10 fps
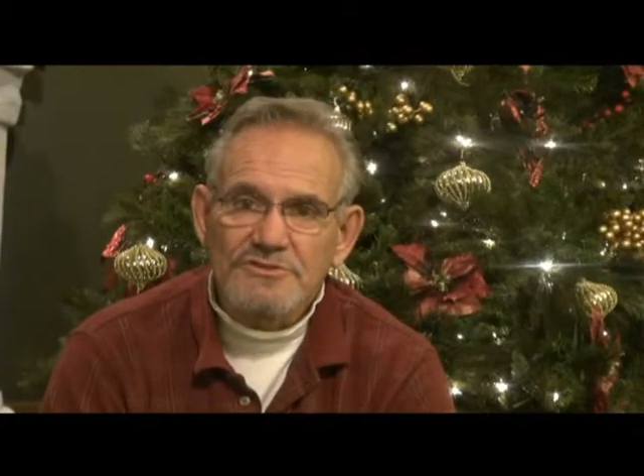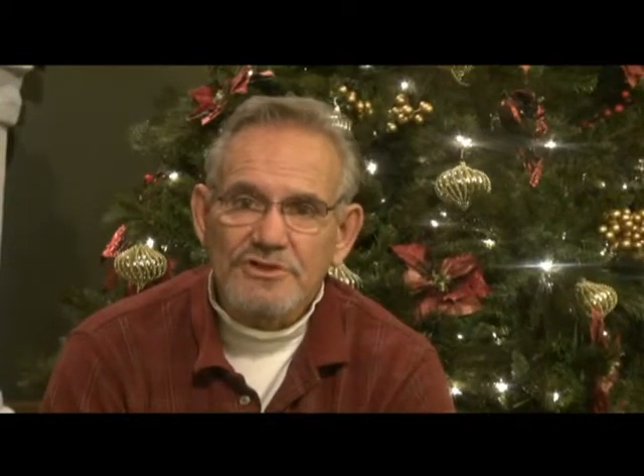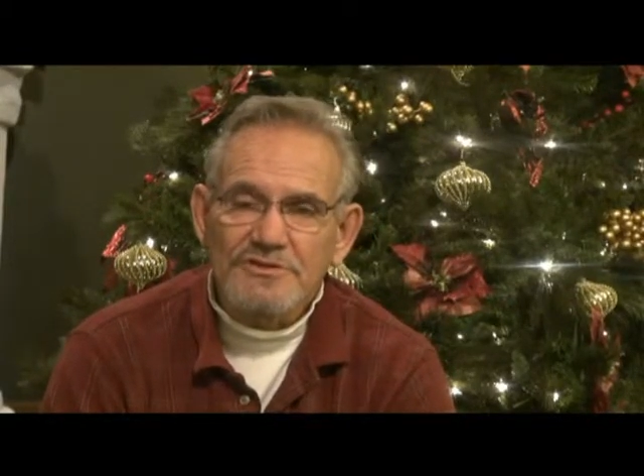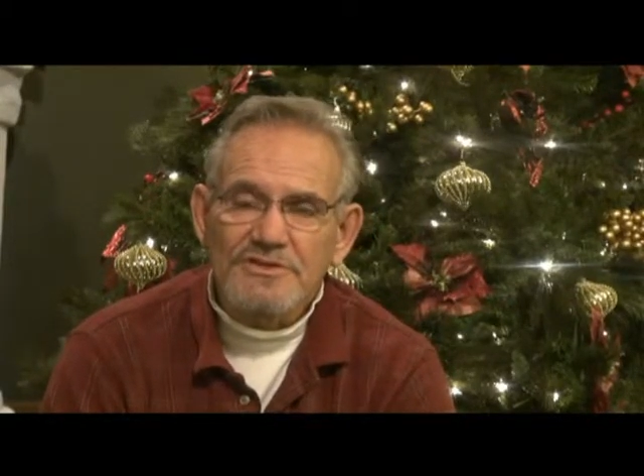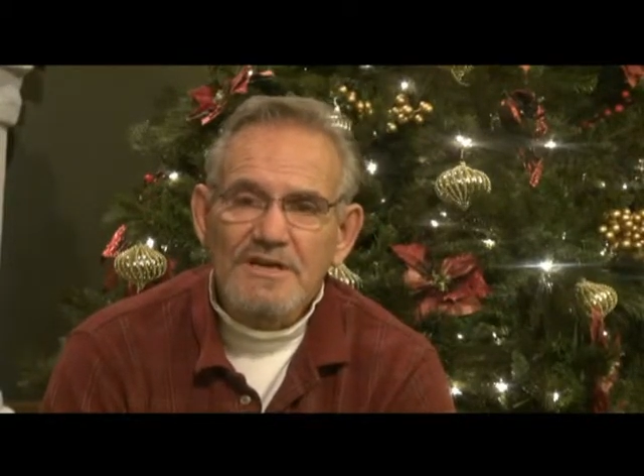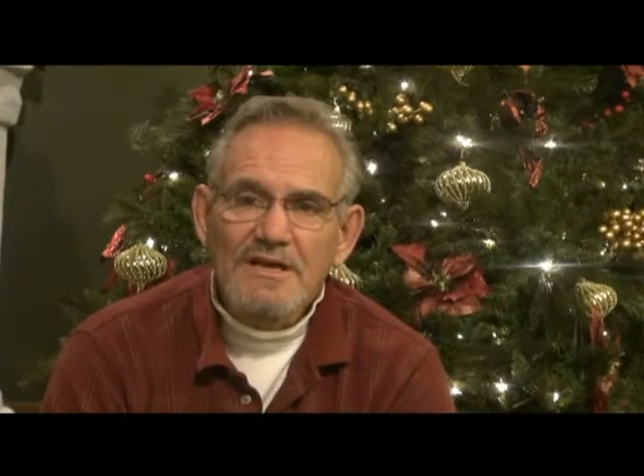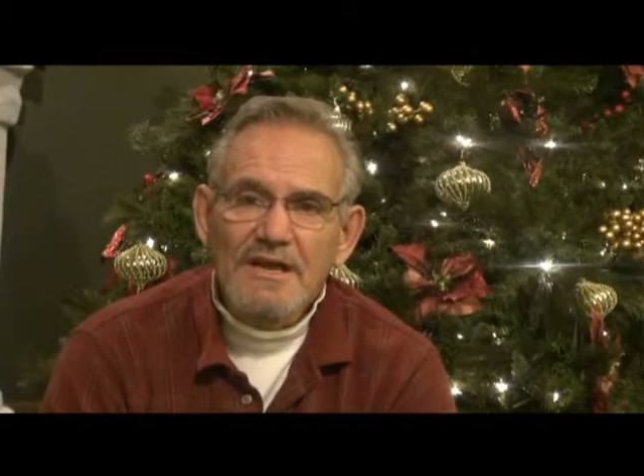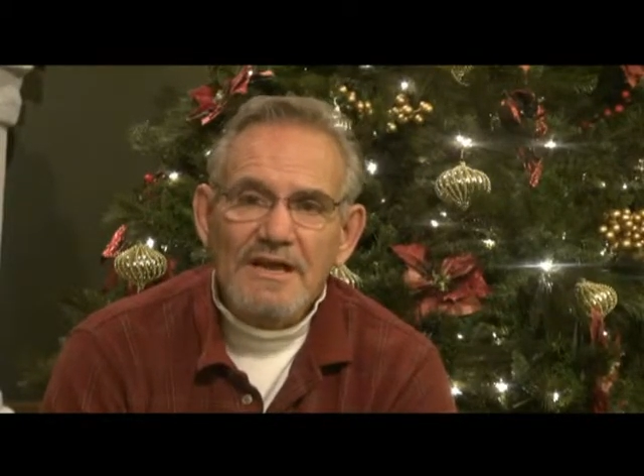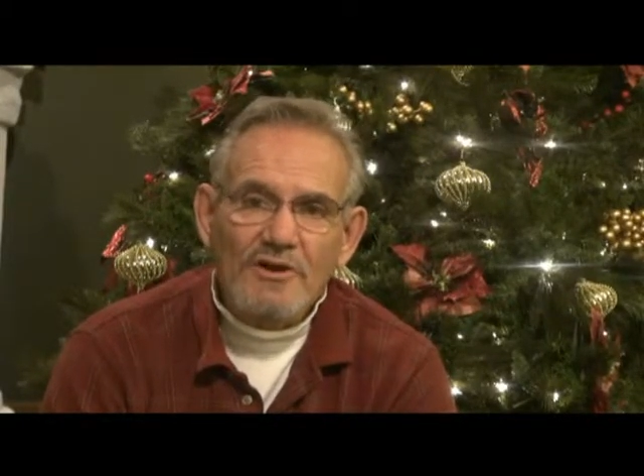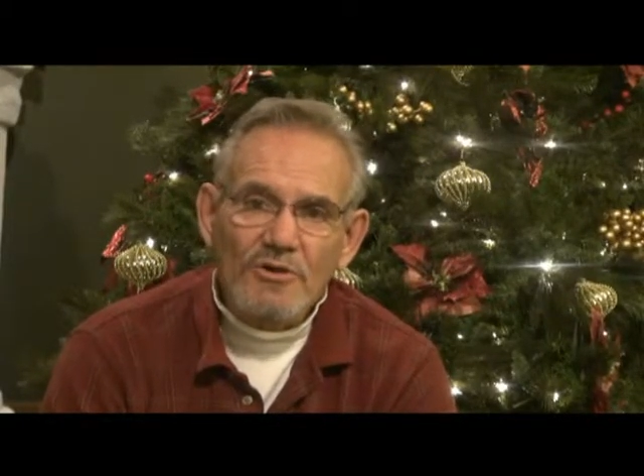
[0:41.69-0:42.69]
Church
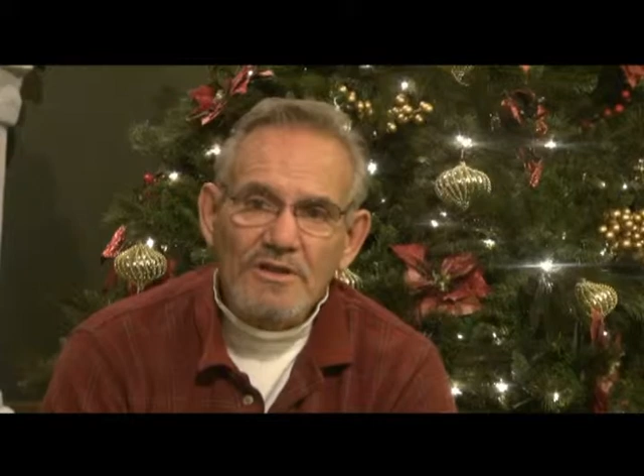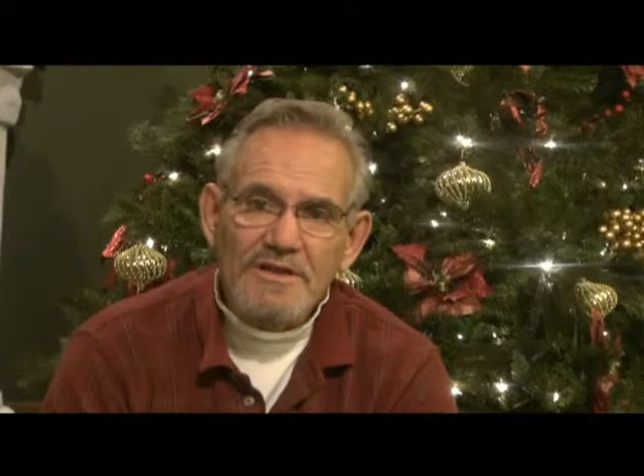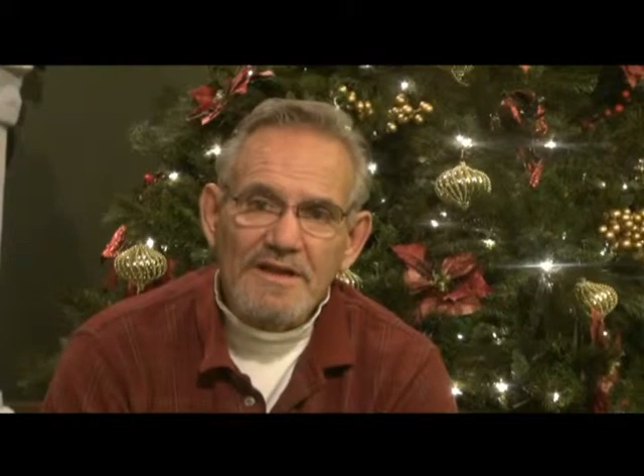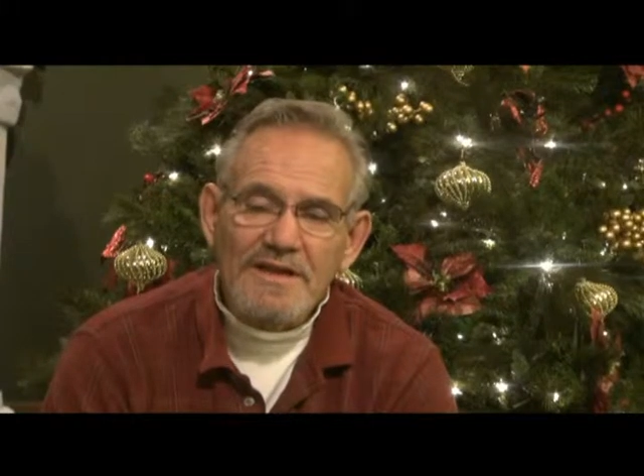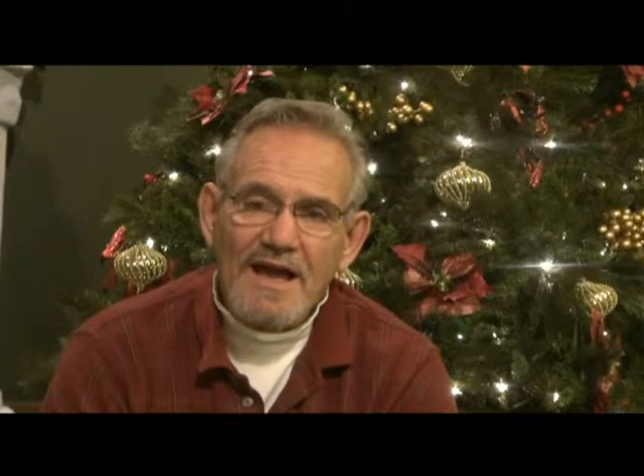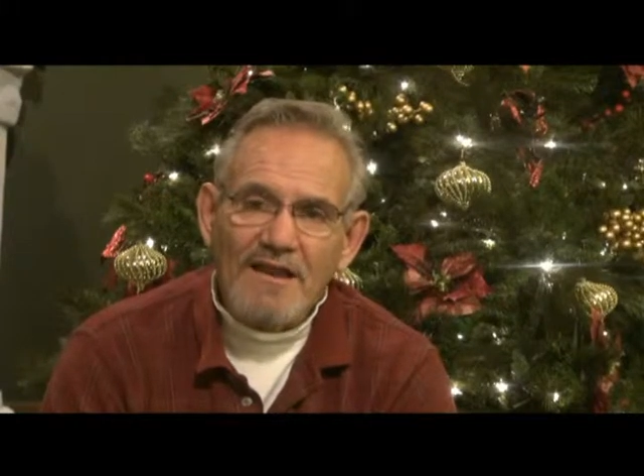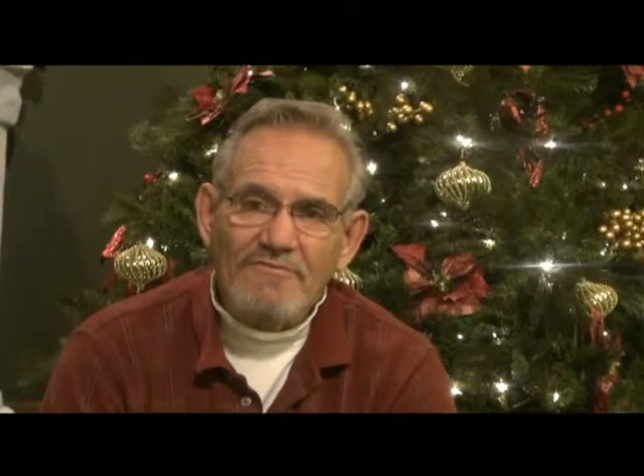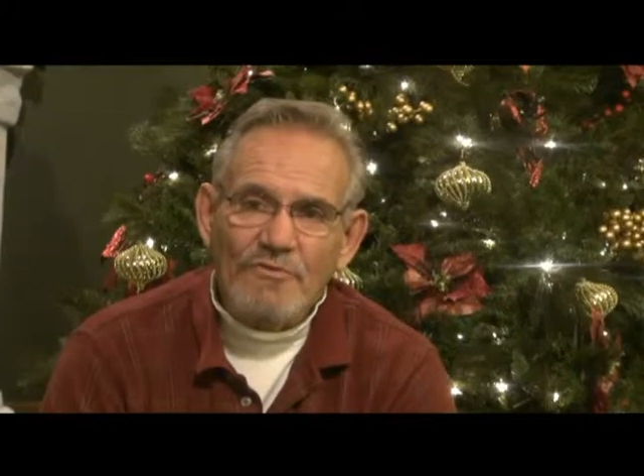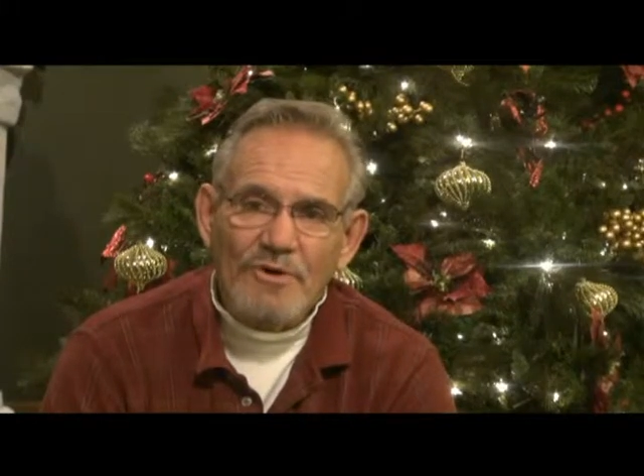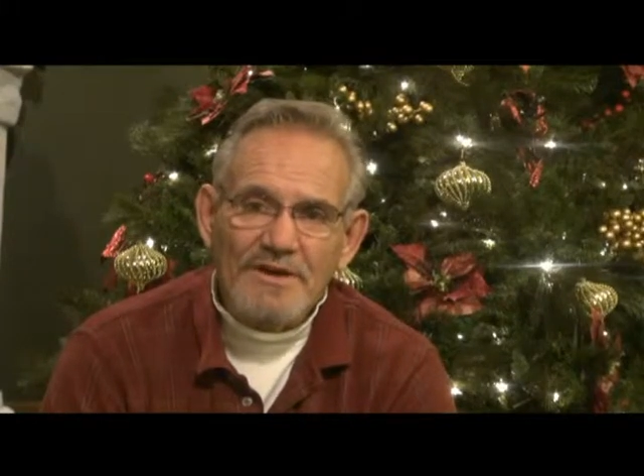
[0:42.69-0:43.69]
in Goleta,
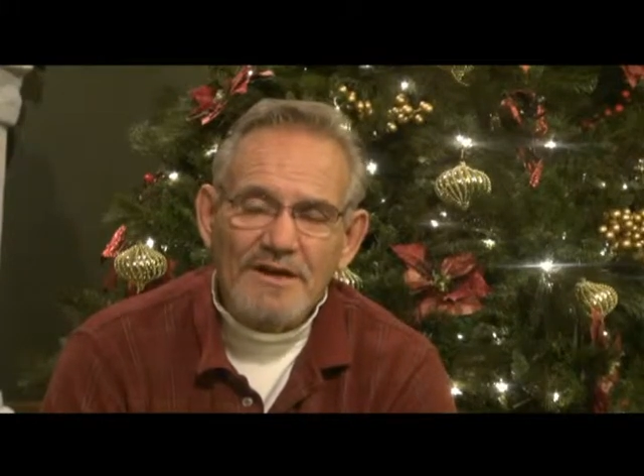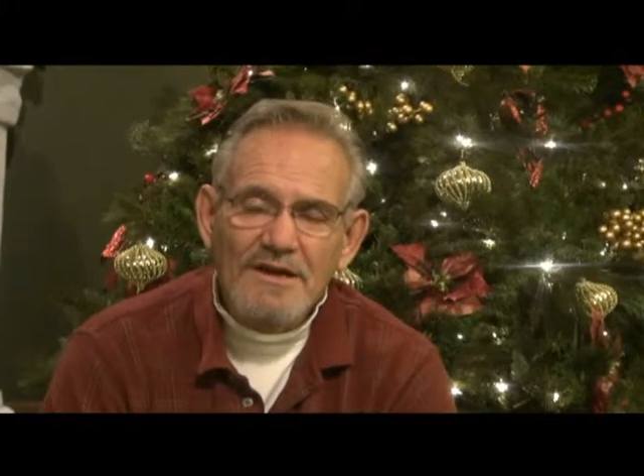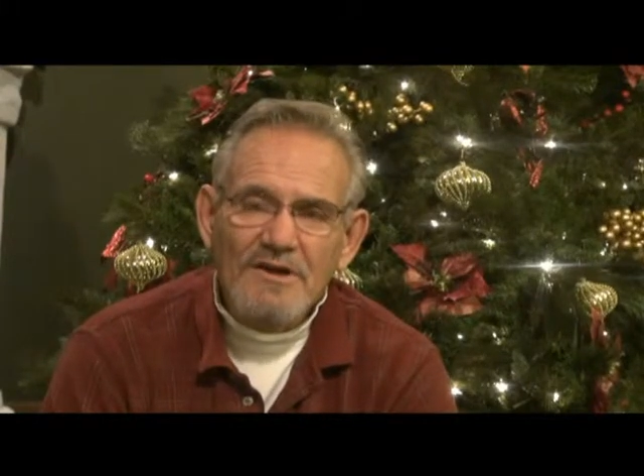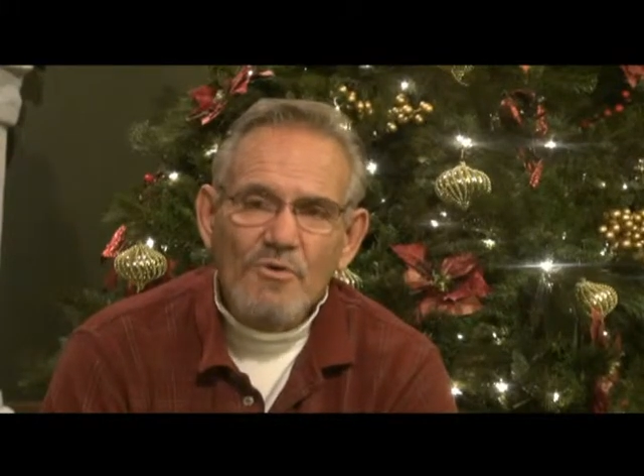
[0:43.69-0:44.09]
California.